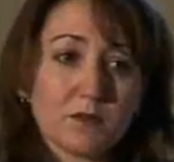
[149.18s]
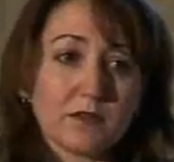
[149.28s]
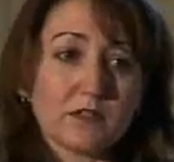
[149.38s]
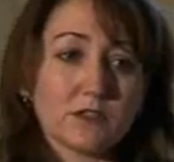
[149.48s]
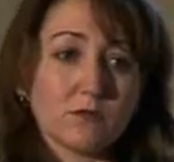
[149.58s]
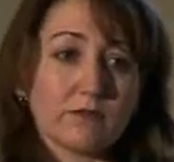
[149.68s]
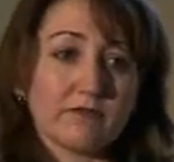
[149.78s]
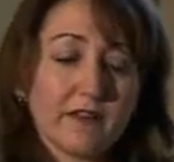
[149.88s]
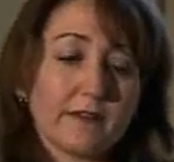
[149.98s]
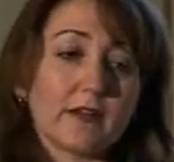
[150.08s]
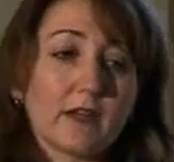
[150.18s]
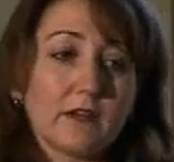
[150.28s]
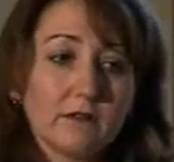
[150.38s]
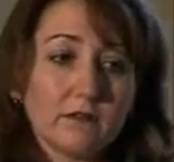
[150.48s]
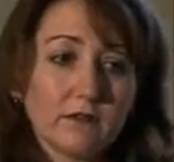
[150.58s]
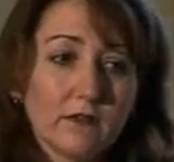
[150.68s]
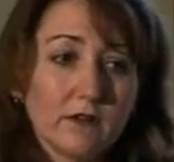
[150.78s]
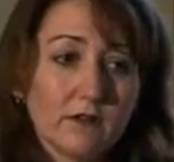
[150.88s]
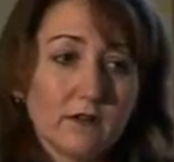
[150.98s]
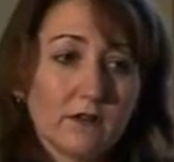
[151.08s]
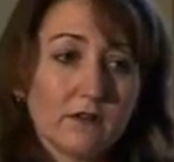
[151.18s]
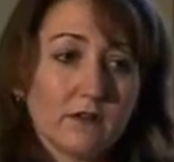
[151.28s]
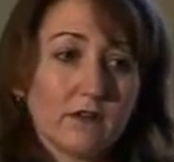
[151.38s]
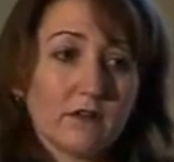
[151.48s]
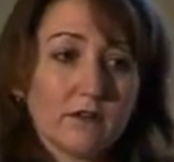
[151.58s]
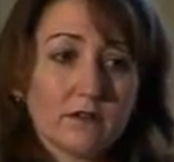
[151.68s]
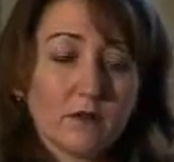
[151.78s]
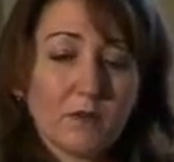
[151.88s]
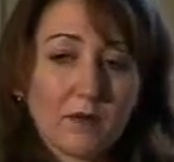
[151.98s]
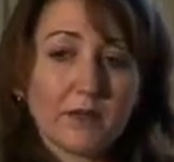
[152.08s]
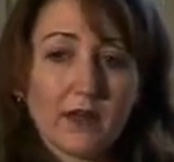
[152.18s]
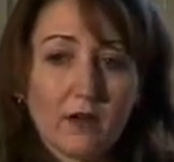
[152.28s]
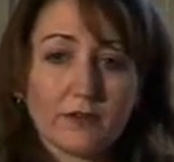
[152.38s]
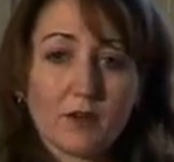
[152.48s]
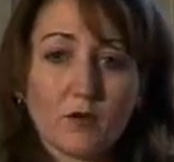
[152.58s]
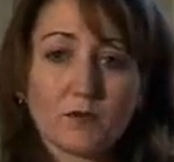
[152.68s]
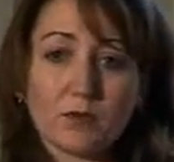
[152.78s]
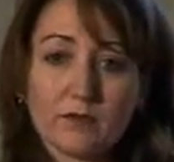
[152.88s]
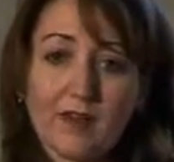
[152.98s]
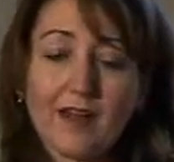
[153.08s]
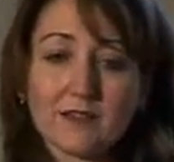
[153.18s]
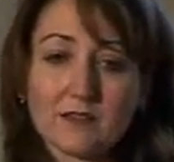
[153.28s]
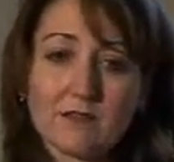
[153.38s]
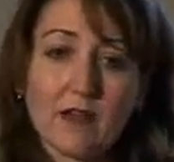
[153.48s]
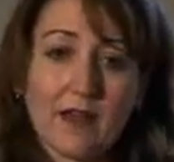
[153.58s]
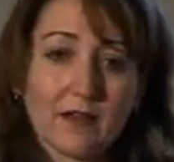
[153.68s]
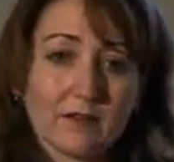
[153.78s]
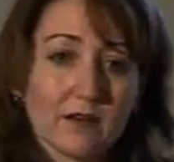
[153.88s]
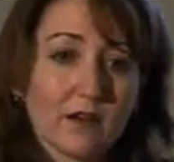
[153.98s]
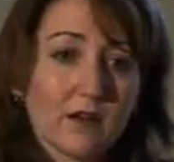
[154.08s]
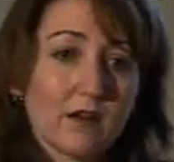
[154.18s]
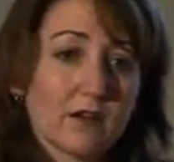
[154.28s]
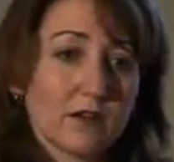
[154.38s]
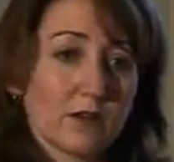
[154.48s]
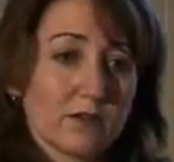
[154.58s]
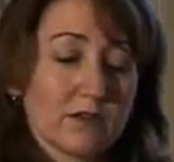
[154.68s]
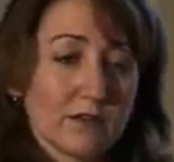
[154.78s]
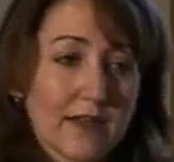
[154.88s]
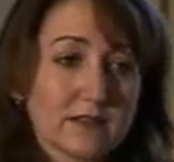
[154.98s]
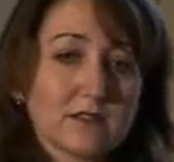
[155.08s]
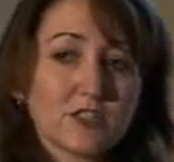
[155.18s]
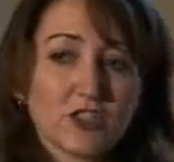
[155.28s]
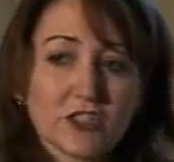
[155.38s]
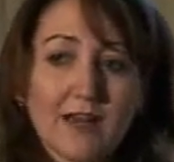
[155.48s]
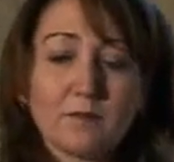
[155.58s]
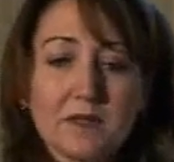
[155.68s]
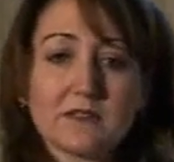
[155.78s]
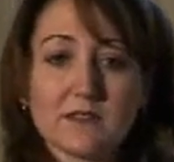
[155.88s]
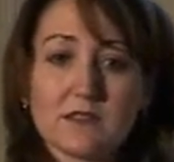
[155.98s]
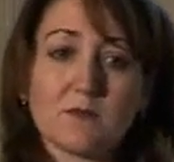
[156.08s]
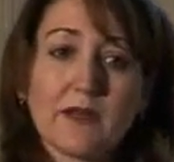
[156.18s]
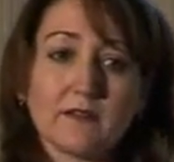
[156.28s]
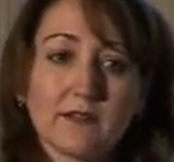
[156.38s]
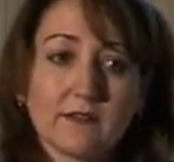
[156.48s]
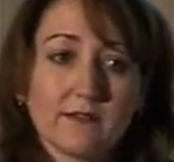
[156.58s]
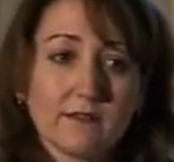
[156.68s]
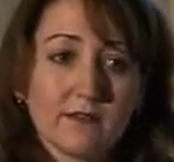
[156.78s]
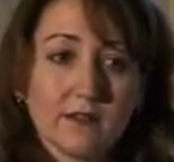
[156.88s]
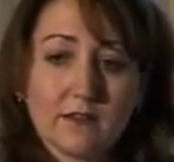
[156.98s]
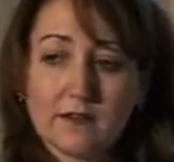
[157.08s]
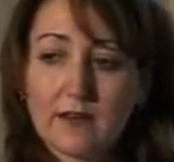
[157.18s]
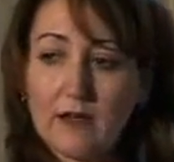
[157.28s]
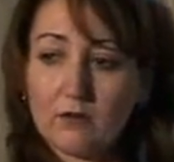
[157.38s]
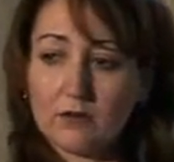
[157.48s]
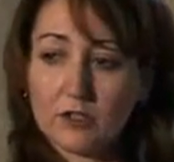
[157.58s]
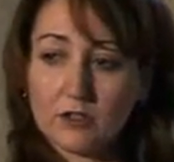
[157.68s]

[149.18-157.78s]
plea to a felony, the Public Health Code provides that the license shall be suspended. Now,